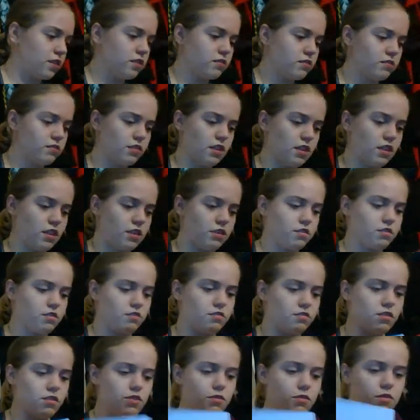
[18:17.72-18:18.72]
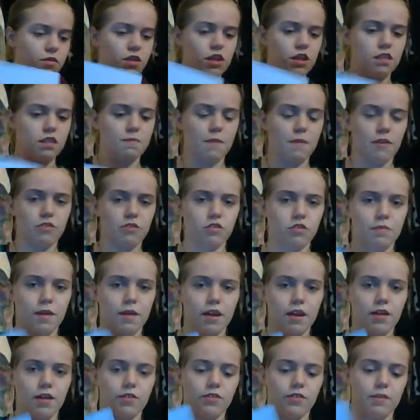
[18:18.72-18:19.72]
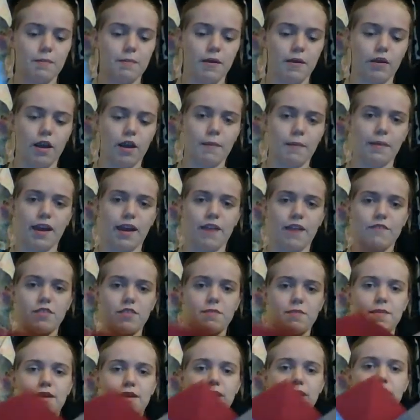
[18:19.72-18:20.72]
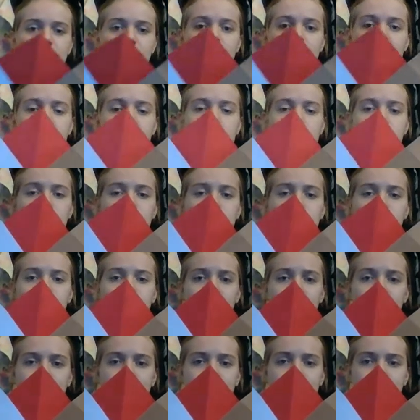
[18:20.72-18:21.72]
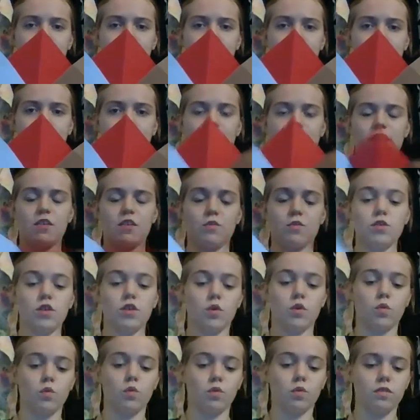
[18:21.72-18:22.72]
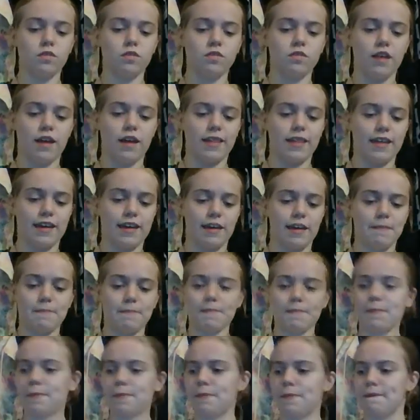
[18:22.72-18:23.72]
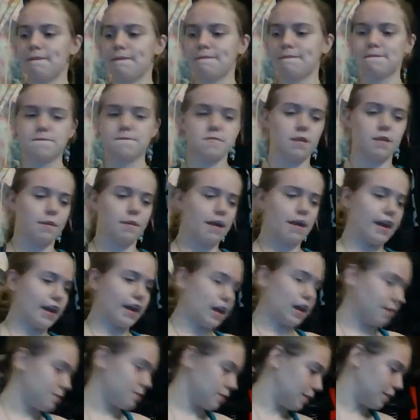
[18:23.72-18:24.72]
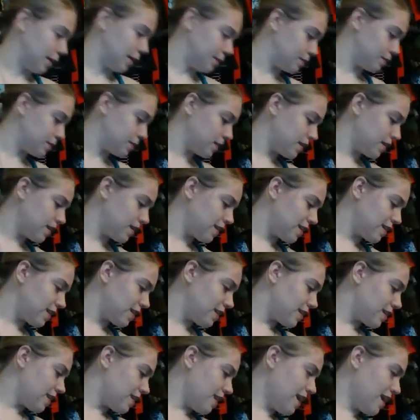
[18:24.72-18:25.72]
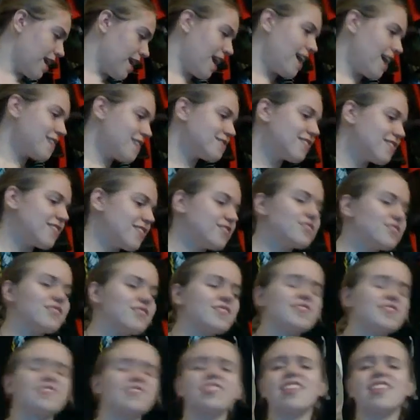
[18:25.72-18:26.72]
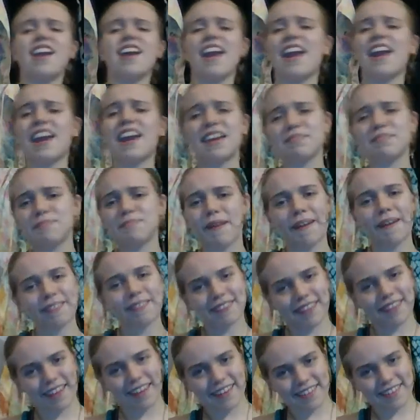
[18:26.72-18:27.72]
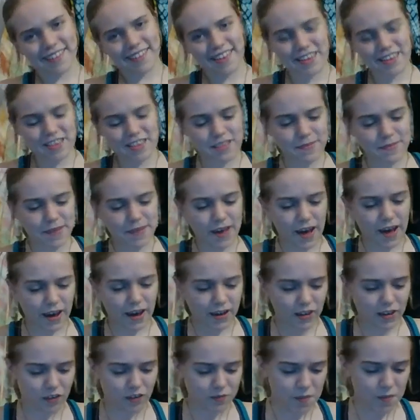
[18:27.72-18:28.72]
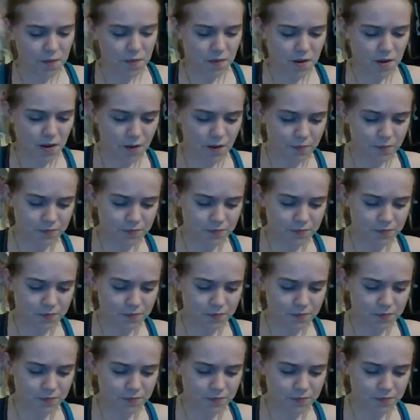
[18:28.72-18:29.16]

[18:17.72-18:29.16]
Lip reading: This. There's nothing really special about it other than my grandma gave it to me. It's really cool. I like it. So I'll hang it up somewhere. And then there's the handmade things that used to be hung over my wall.